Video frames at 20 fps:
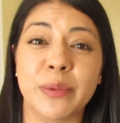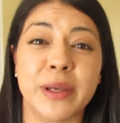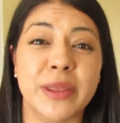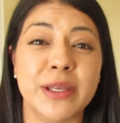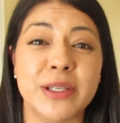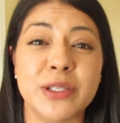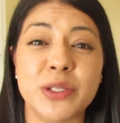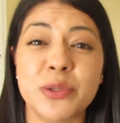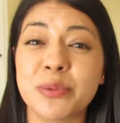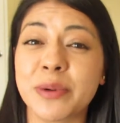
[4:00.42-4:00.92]

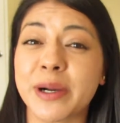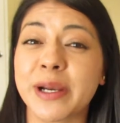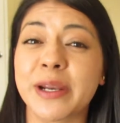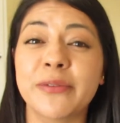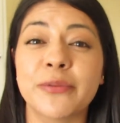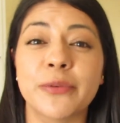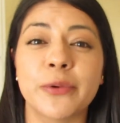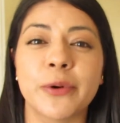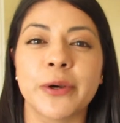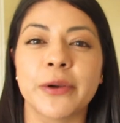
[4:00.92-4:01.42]
within
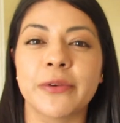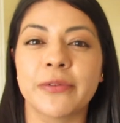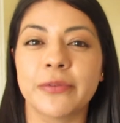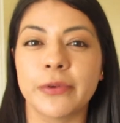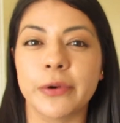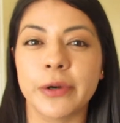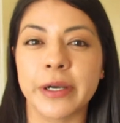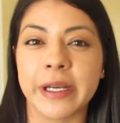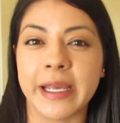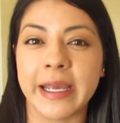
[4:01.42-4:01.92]
24 to
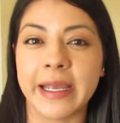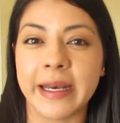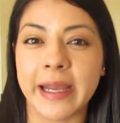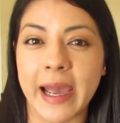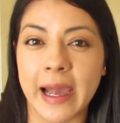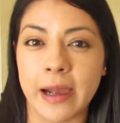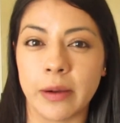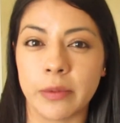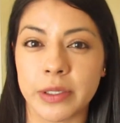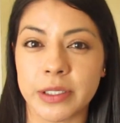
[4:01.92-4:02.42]
48
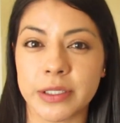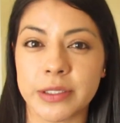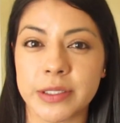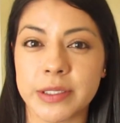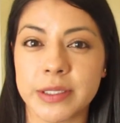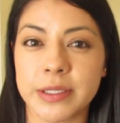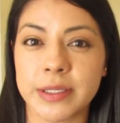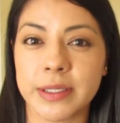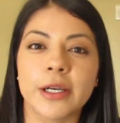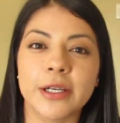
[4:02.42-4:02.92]

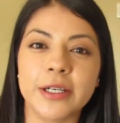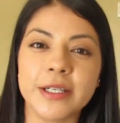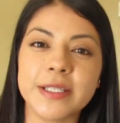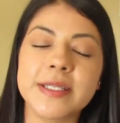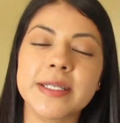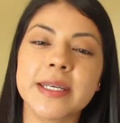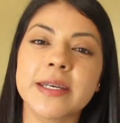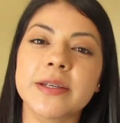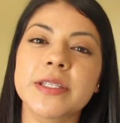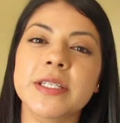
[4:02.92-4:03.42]
hours. A
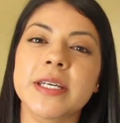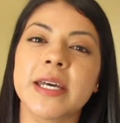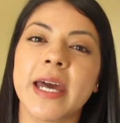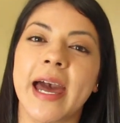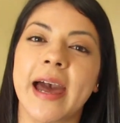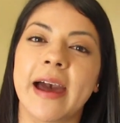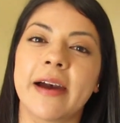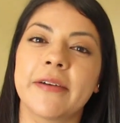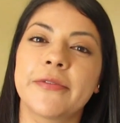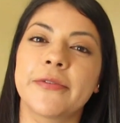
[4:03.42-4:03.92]
good skill to
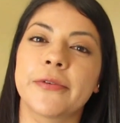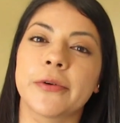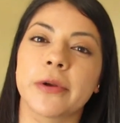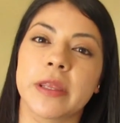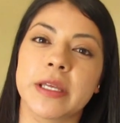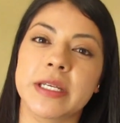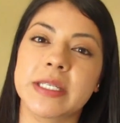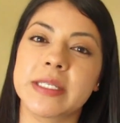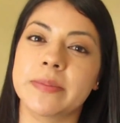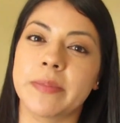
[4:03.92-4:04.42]
have for
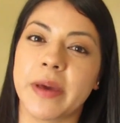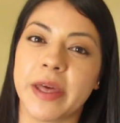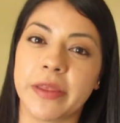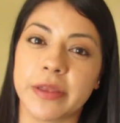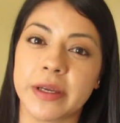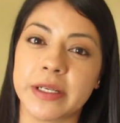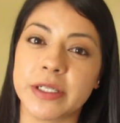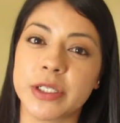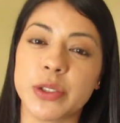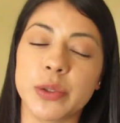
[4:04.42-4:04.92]
this
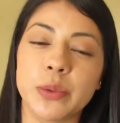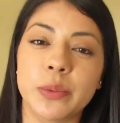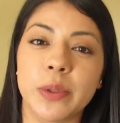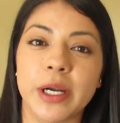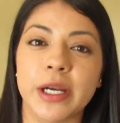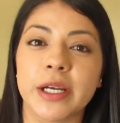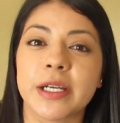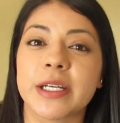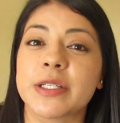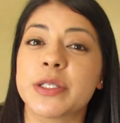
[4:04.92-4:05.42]
method to
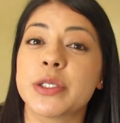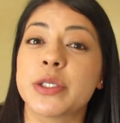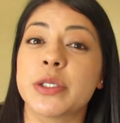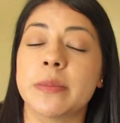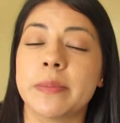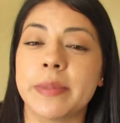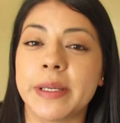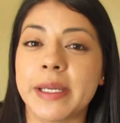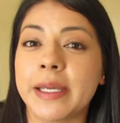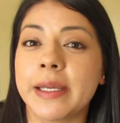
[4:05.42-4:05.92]
work is
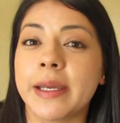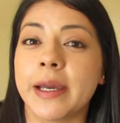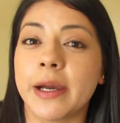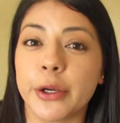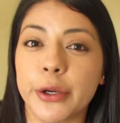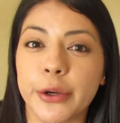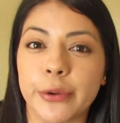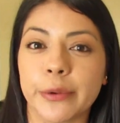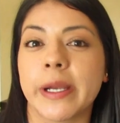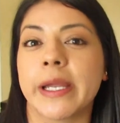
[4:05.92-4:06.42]
to be
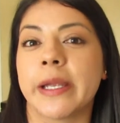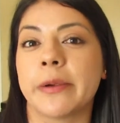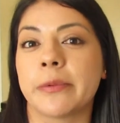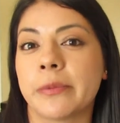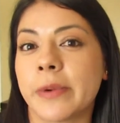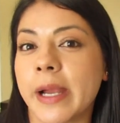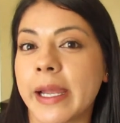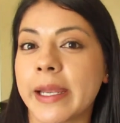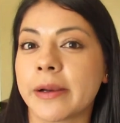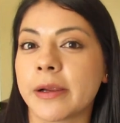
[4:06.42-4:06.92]
a great
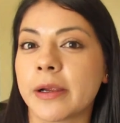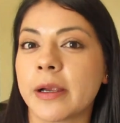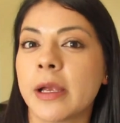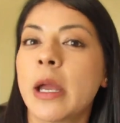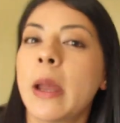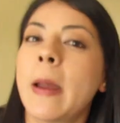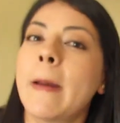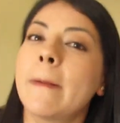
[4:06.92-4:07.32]
writer.